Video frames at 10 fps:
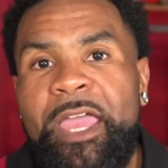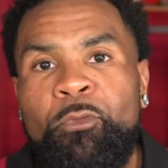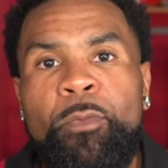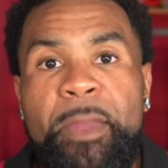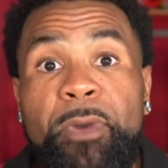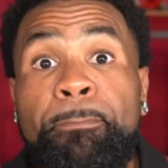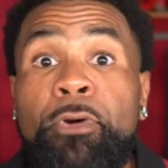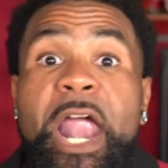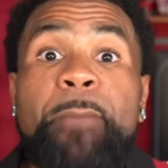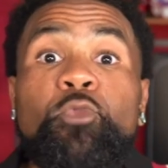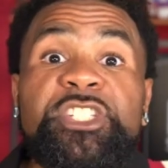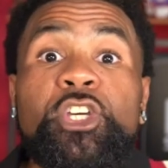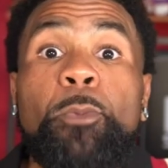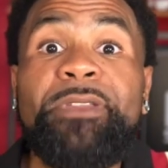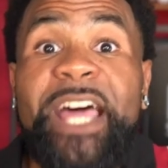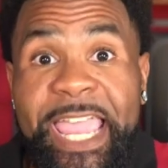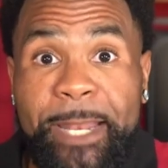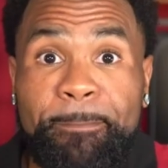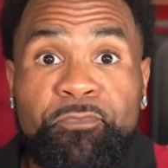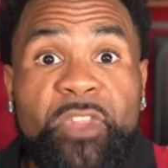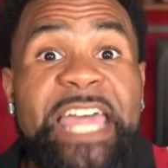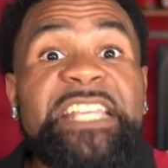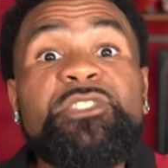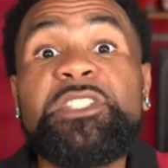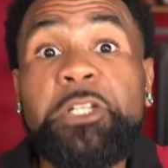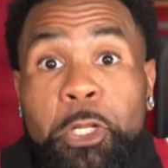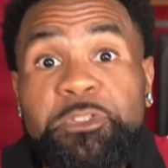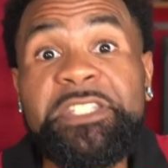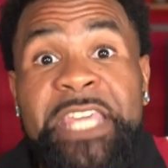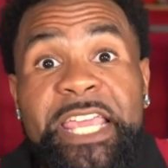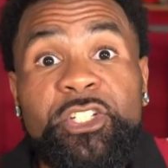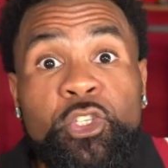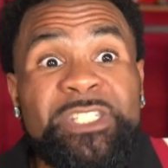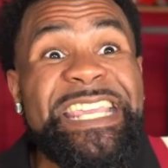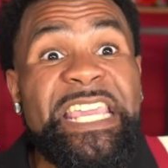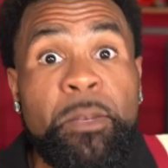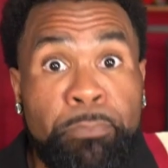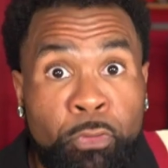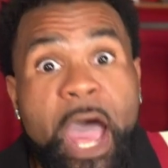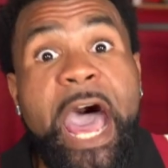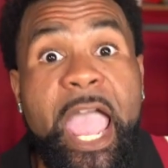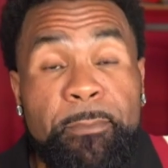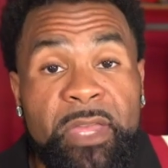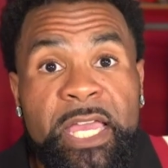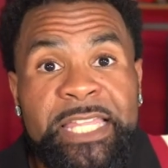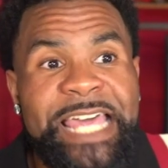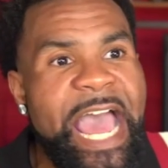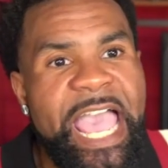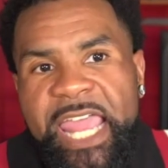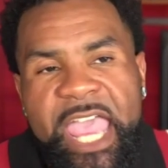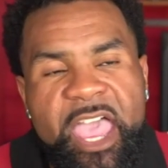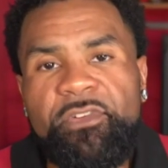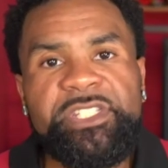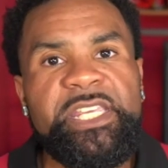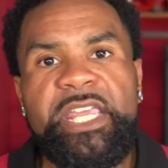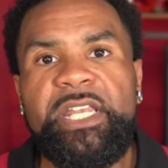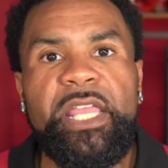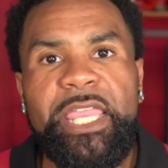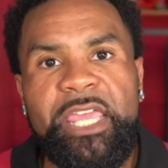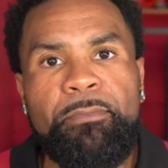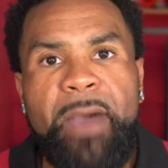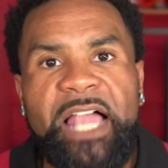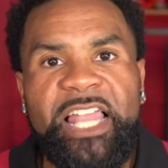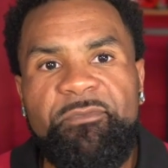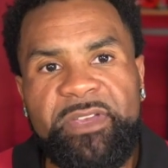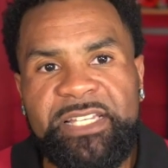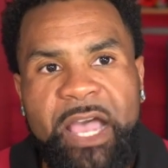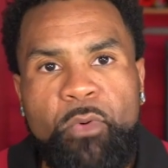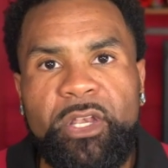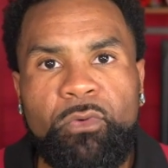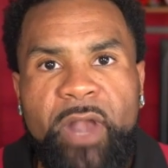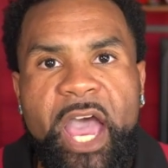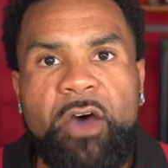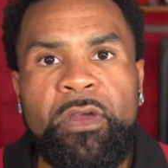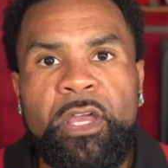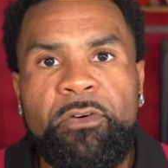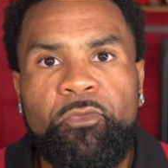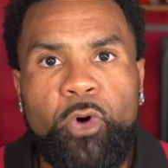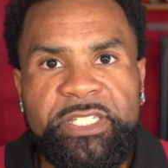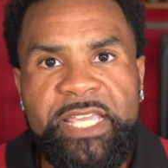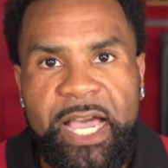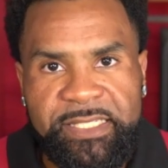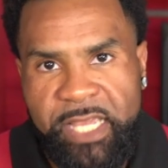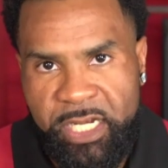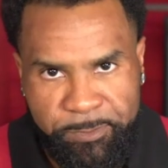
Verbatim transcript: And remember, Prime was still playing, and this was the closest thing to seeing Prime that I had ever seen in my life because I wasn't around for Deion Sanders